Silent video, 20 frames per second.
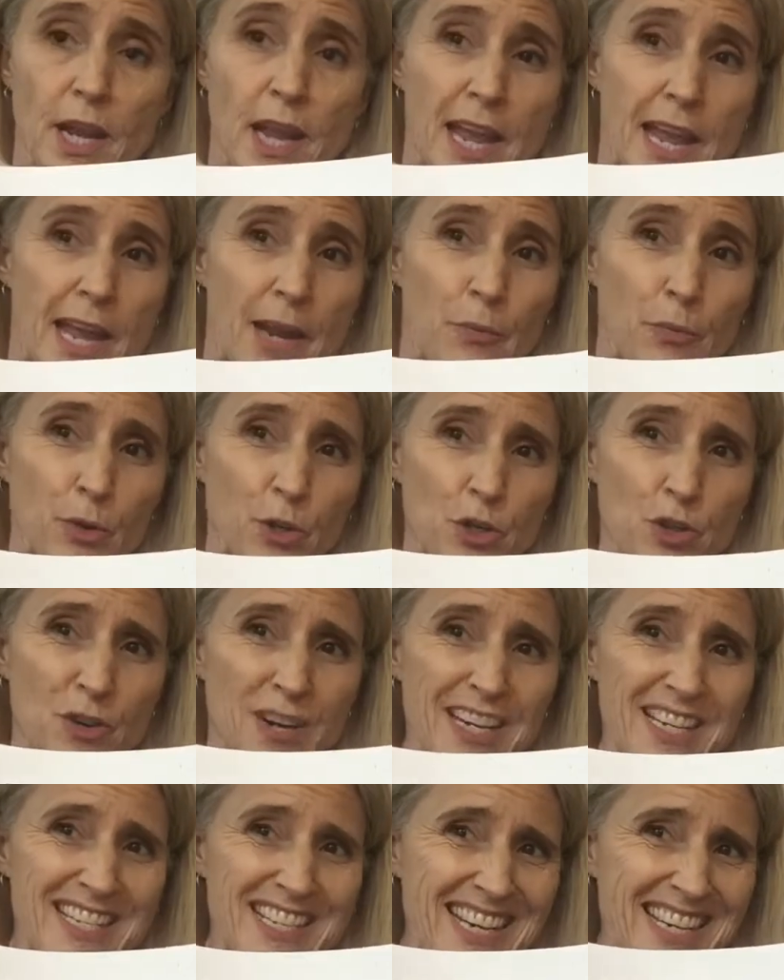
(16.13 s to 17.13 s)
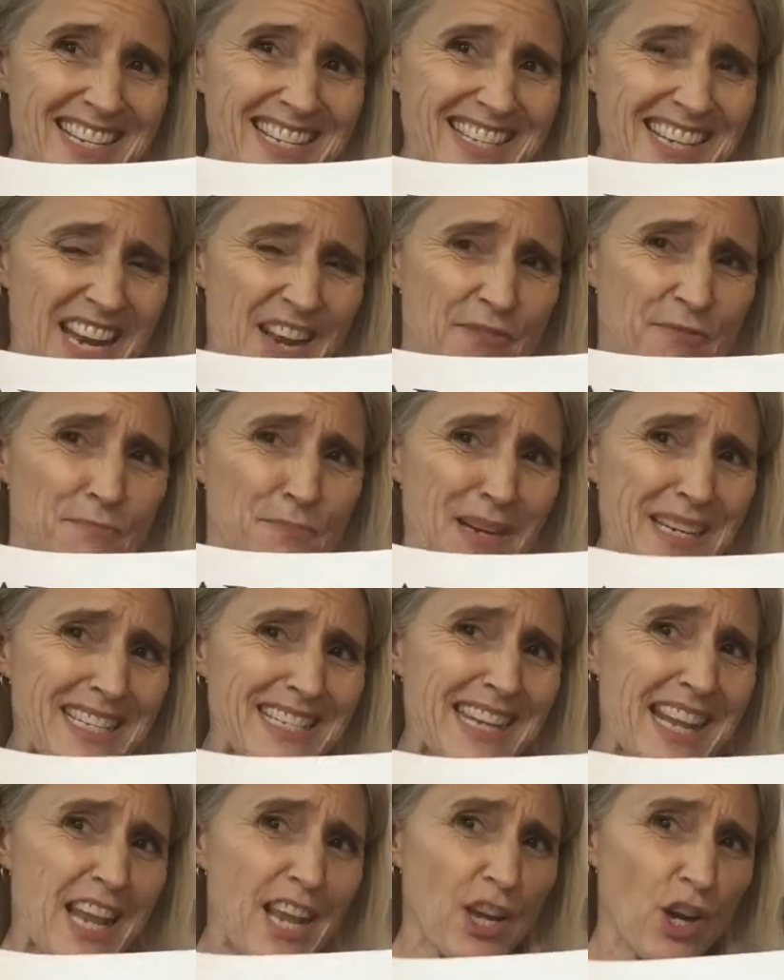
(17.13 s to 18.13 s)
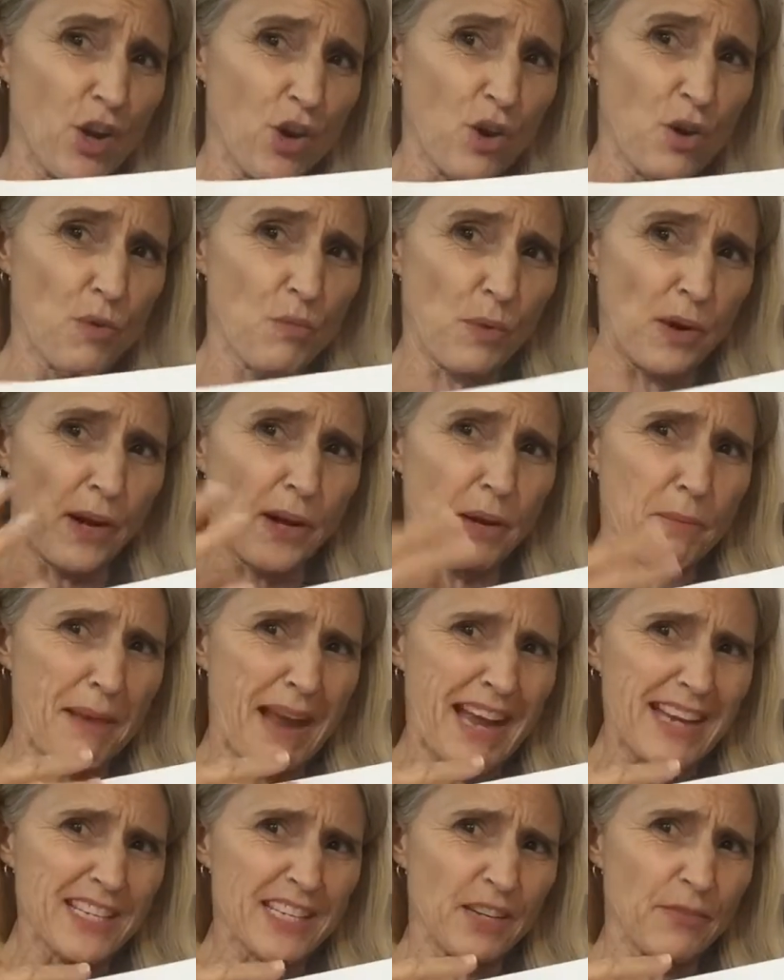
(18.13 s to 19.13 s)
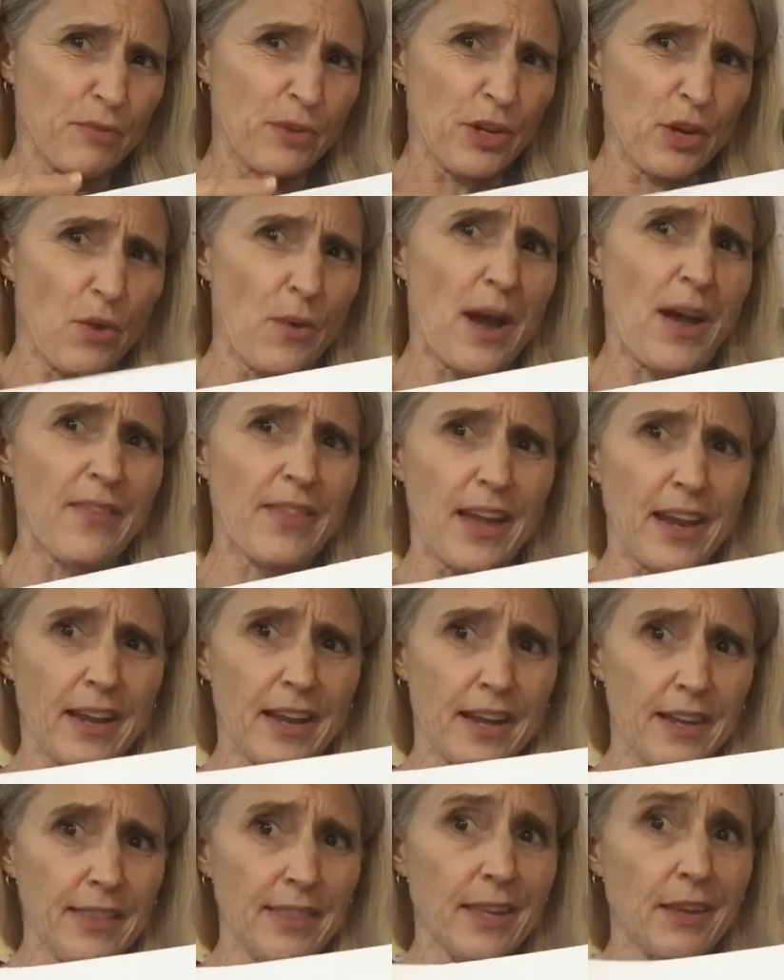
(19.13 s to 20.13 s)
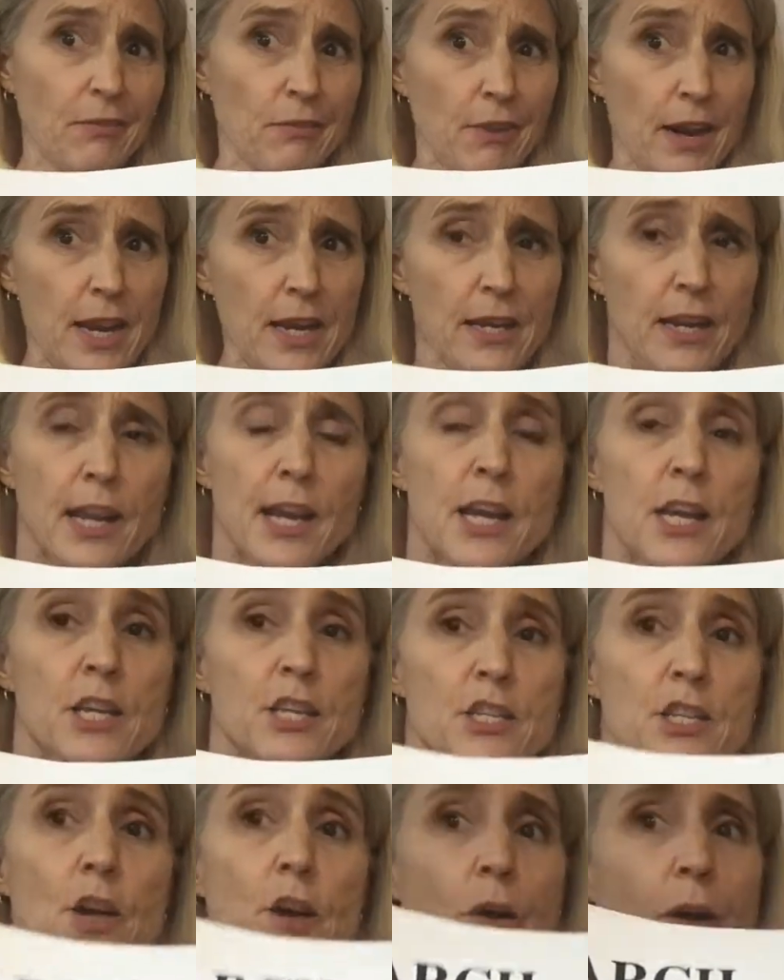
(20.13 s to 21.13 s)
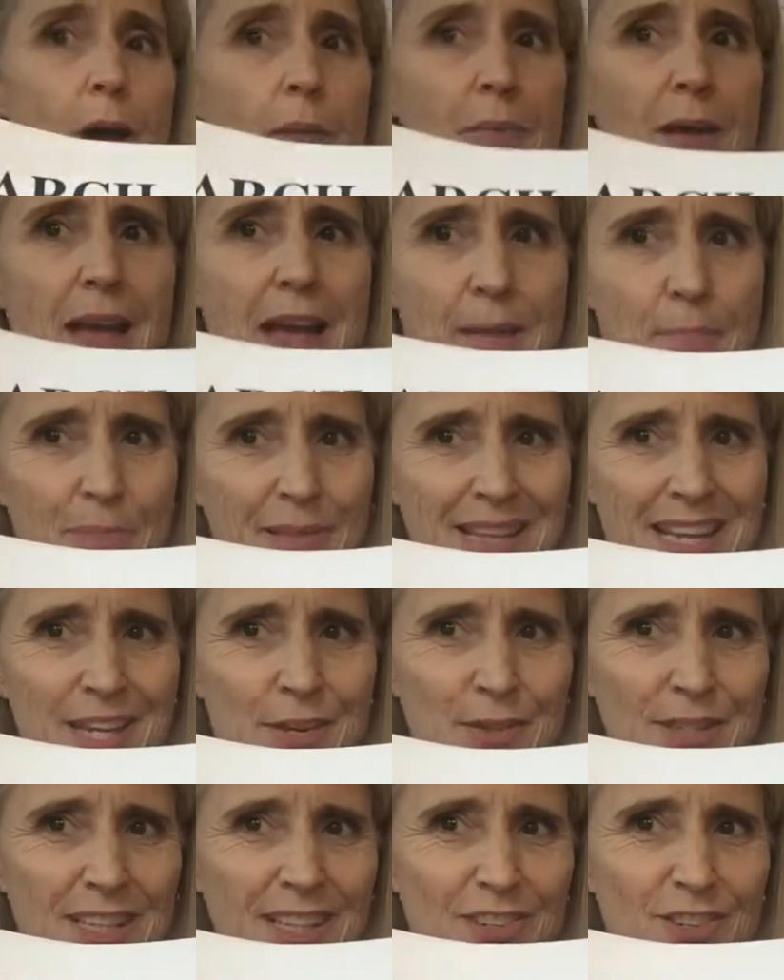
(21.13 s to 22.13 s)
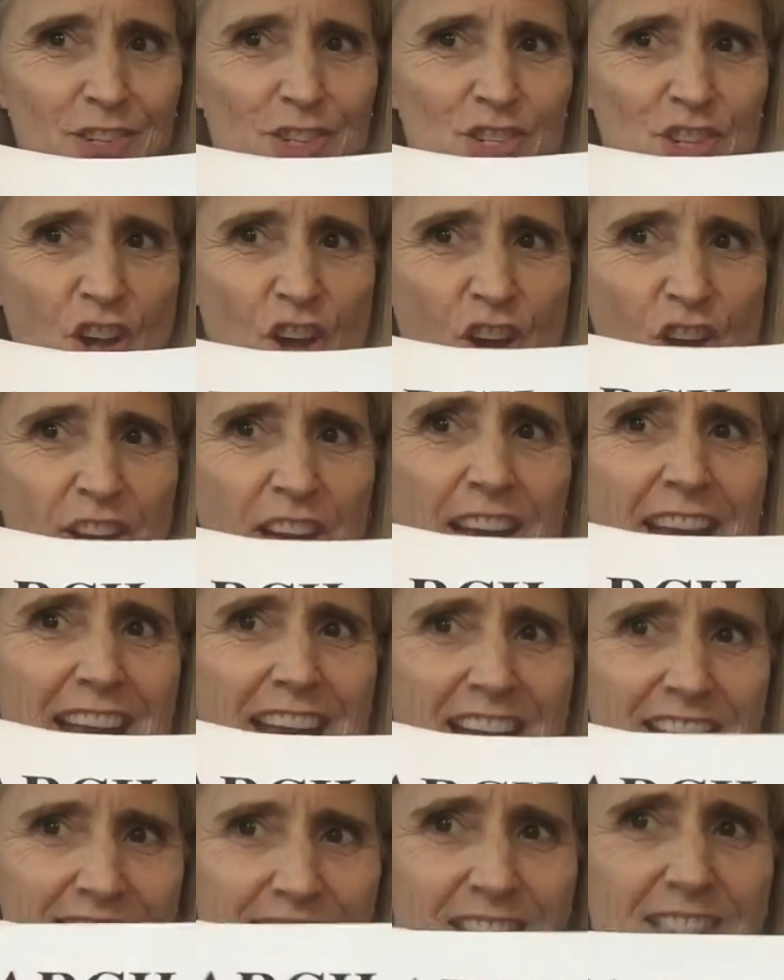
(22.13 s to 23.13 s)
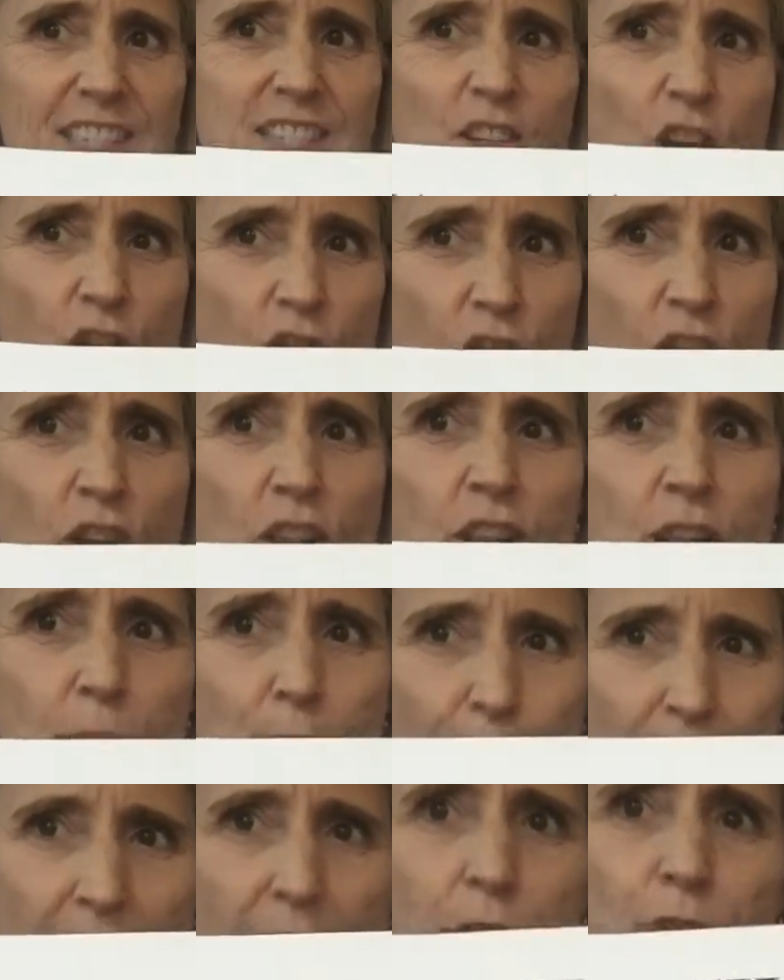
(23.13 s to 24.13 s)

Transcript: and we're trying to stay safe by staying home, wearing a mask if we go out, that kind of thing, right? So I'm play you a little song, and this is all about